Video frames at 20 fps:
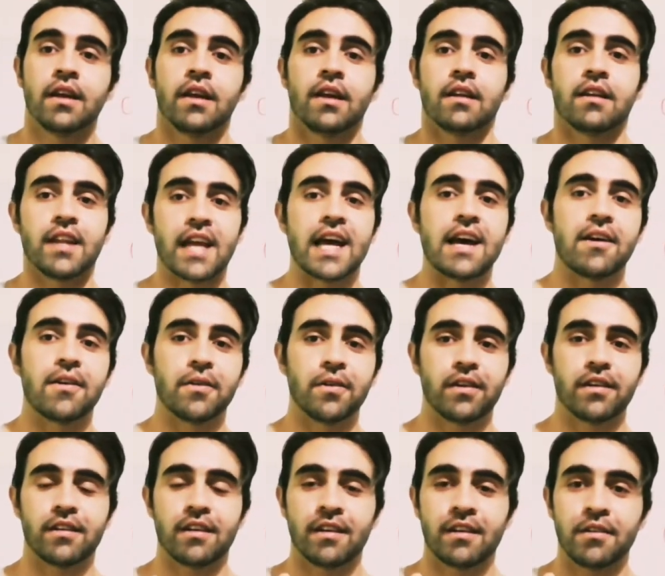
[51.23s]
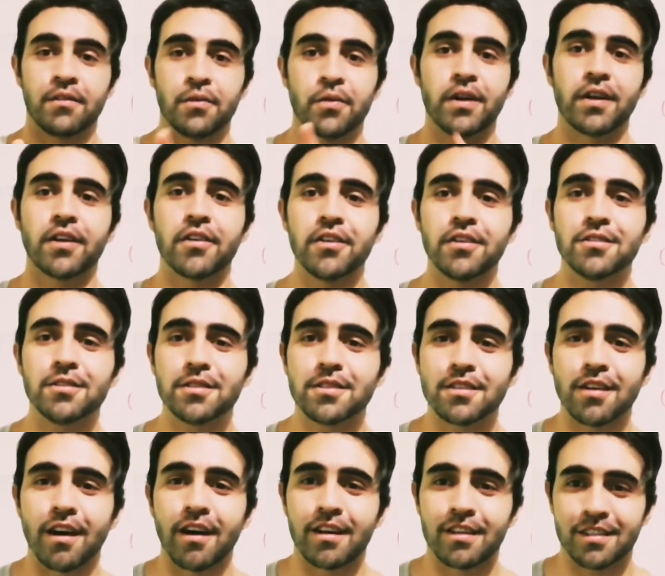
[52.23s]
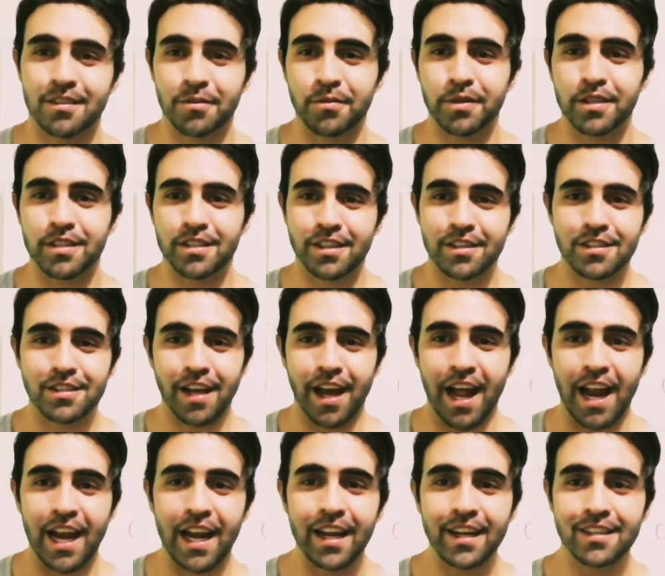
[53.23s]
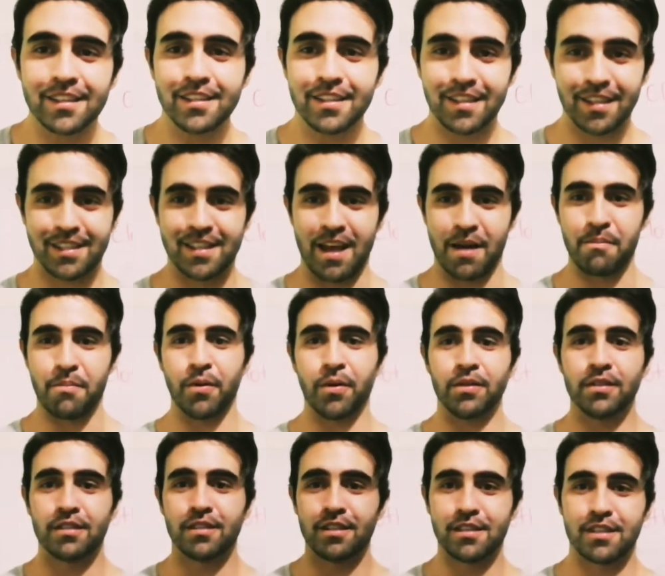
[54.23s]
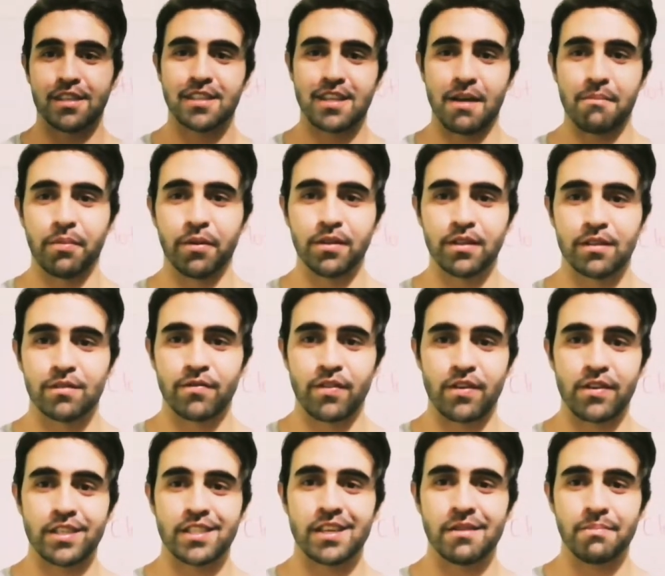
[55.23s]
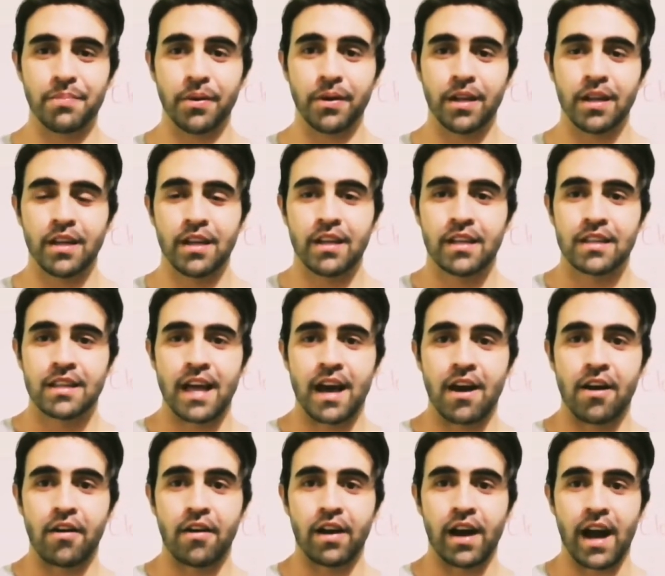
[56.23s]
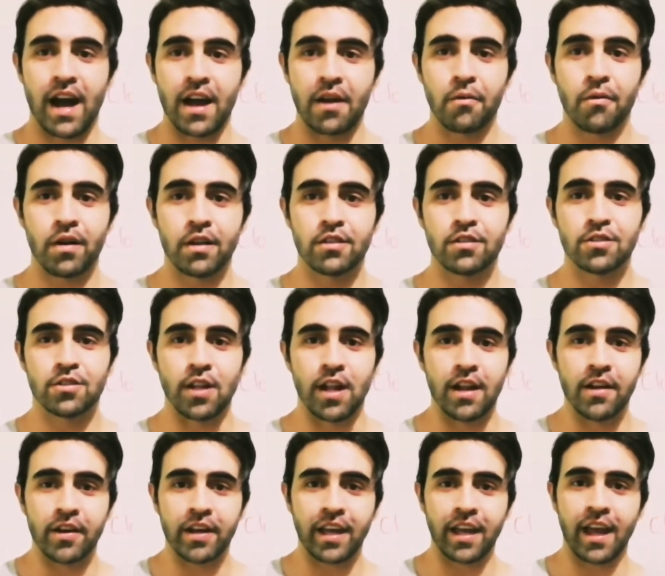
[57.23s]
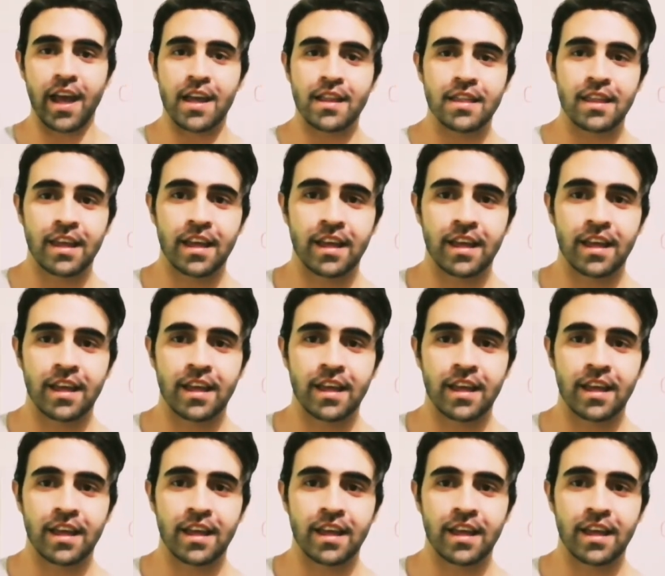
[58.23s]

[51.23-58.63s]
Now, we're going to start with just a little example. This example is very simple. Now, I want you to look at